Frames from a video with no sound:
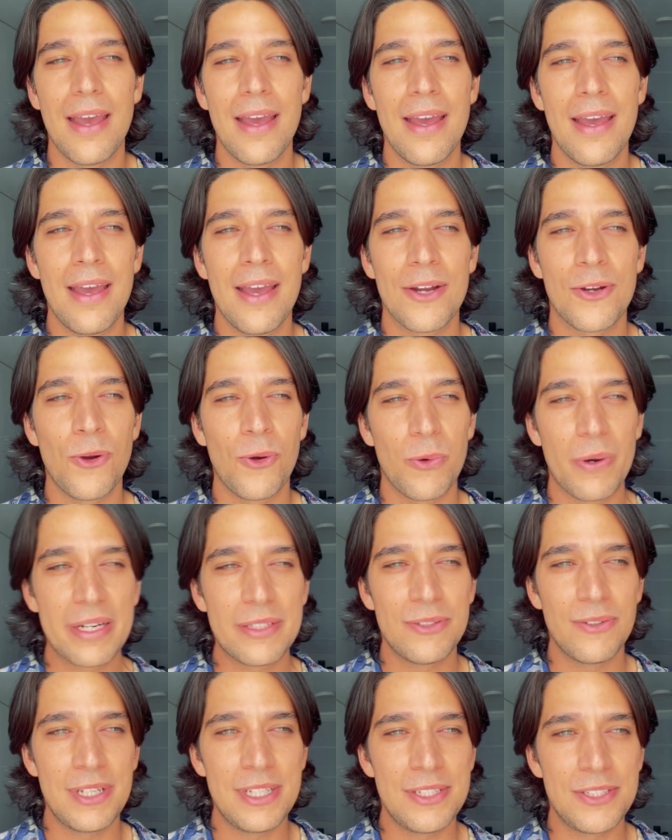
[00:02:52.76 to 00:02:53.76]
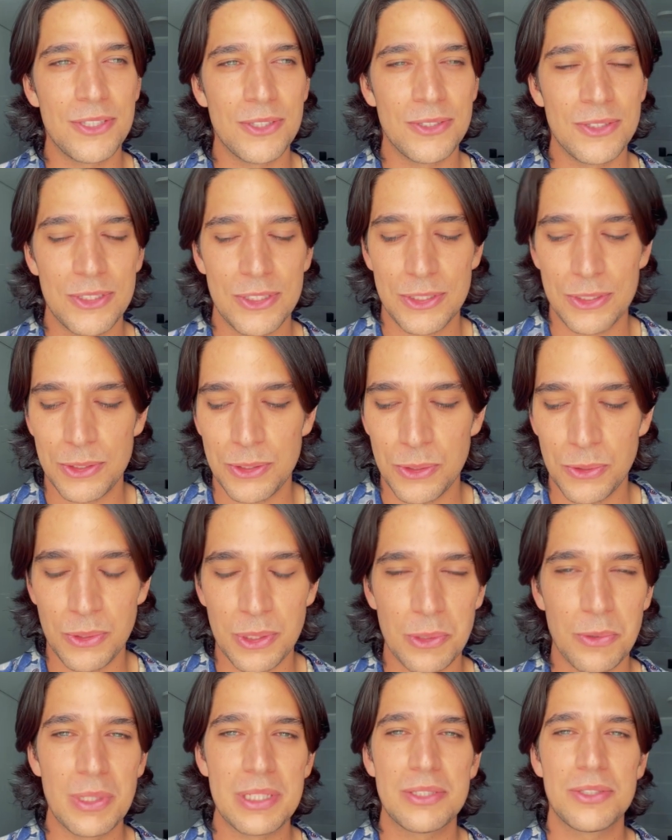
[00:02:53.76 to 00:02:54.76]
Congratulations
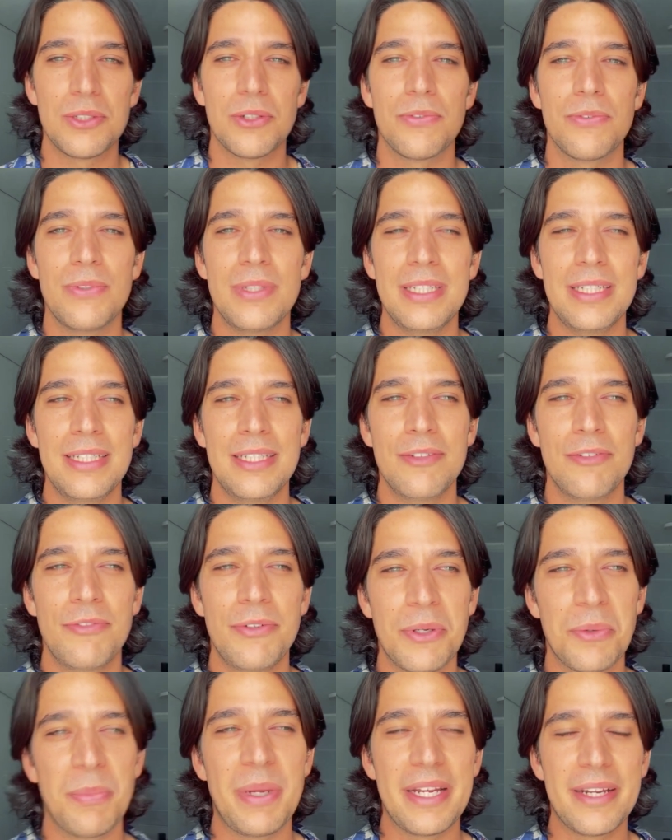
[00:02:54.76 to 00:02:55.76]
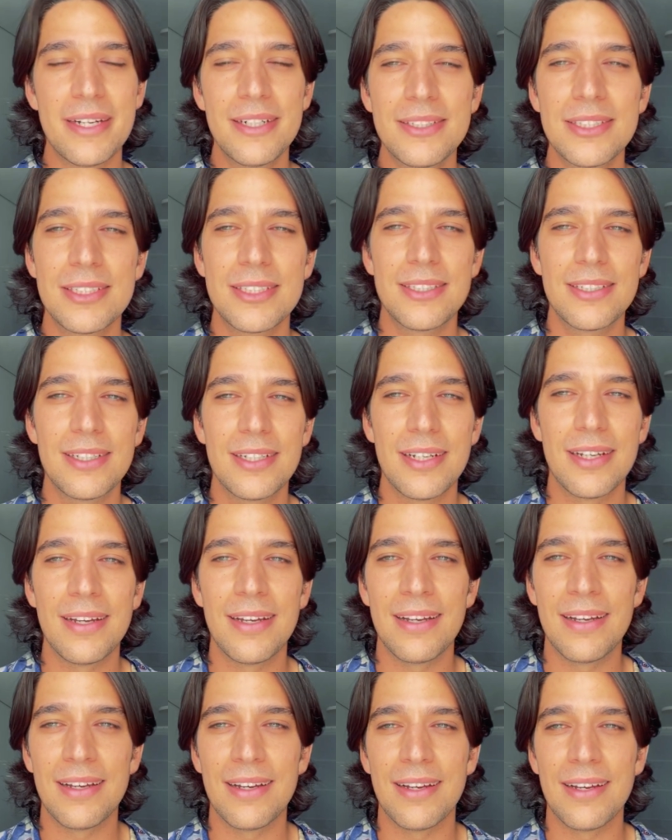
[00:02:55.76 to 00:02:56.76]
to the rest of the filmmakers.
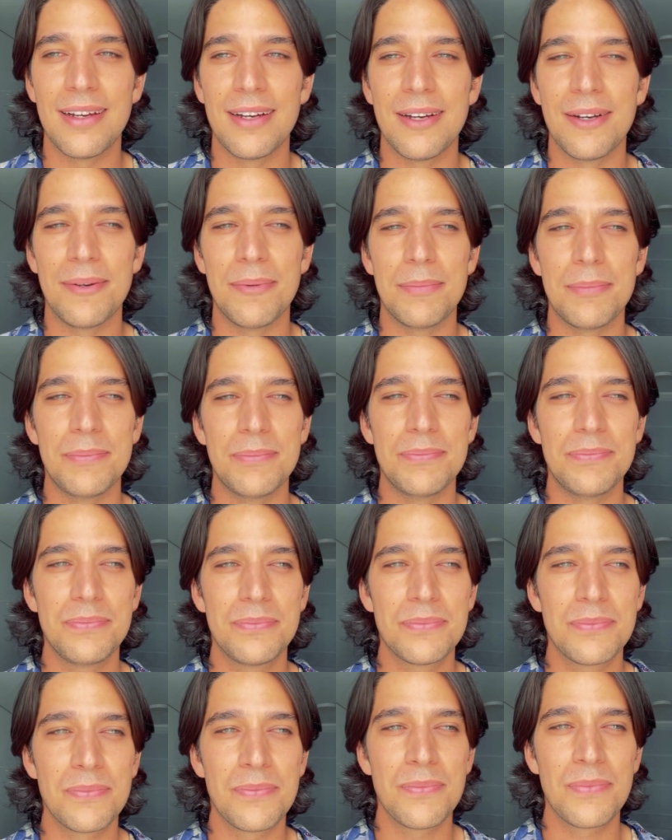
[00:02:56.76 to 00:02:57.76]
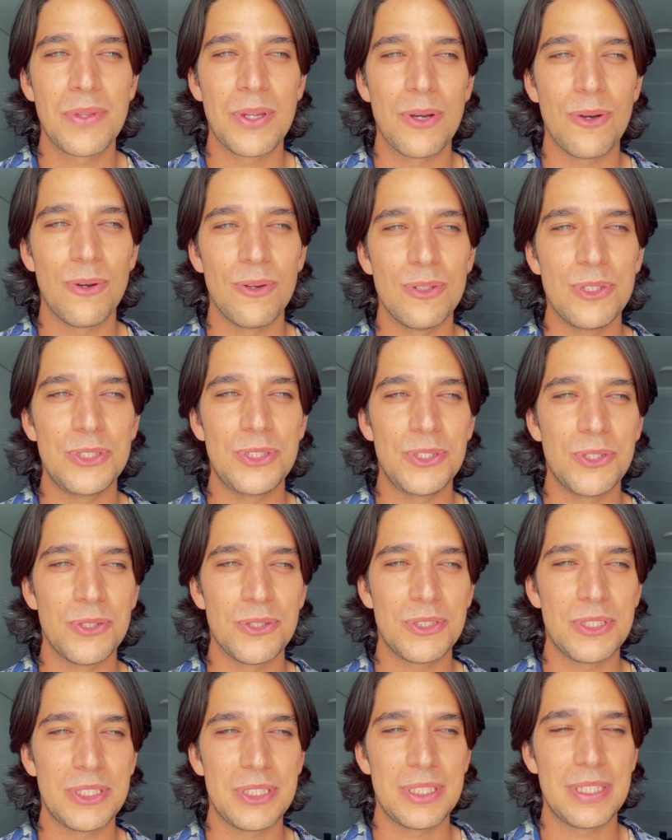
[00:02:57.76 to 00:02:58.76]
All the
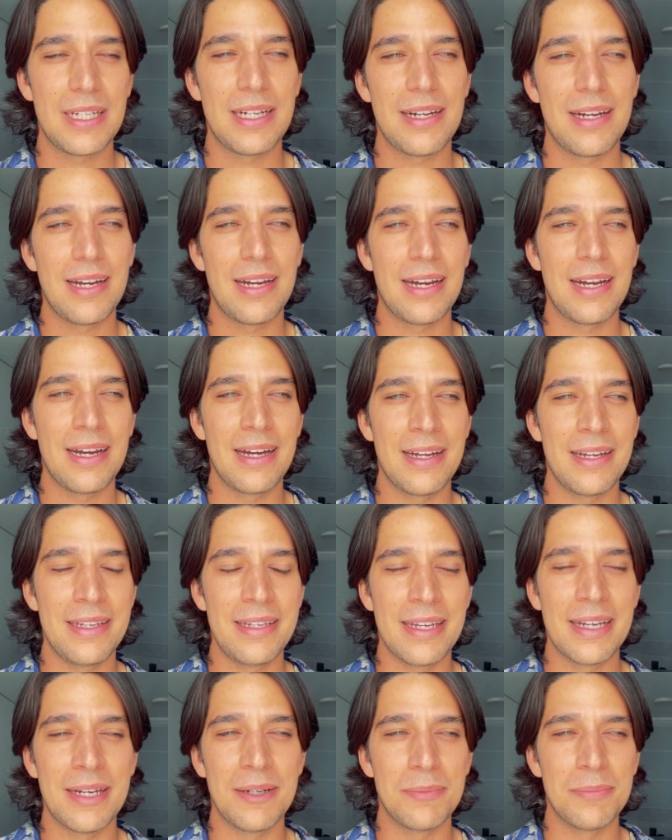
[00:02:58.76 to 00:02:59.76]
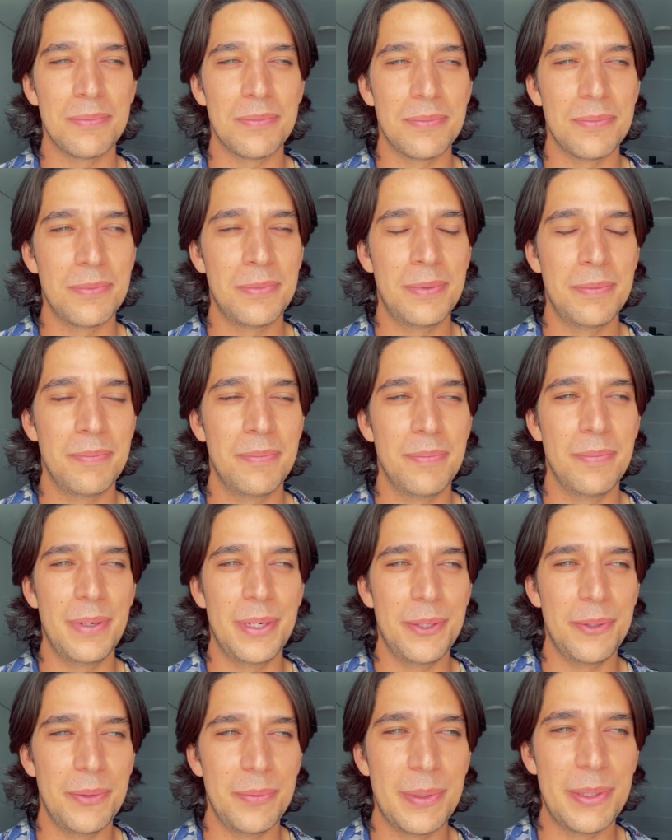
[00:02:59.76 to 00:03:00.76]
shorts, I am
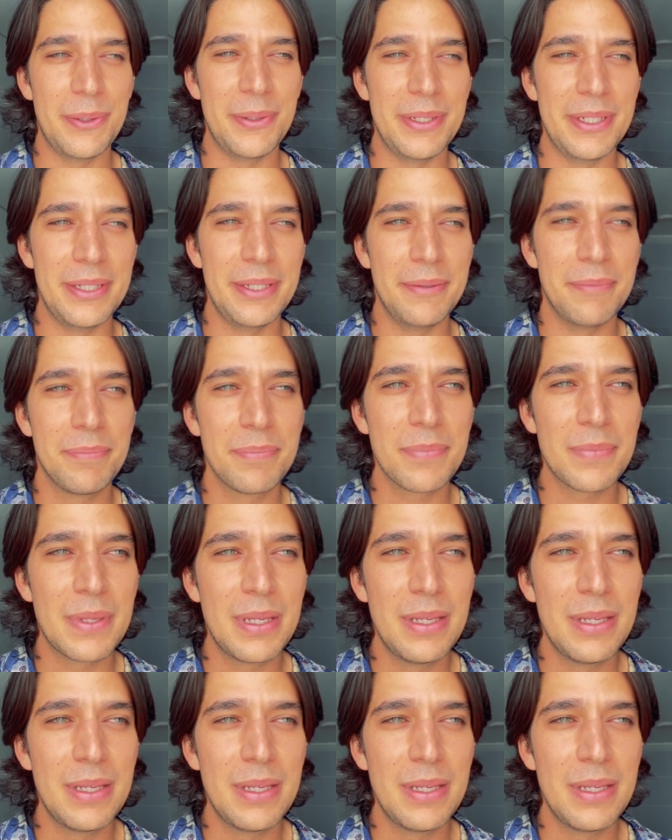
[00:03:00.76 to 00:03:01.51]
very, very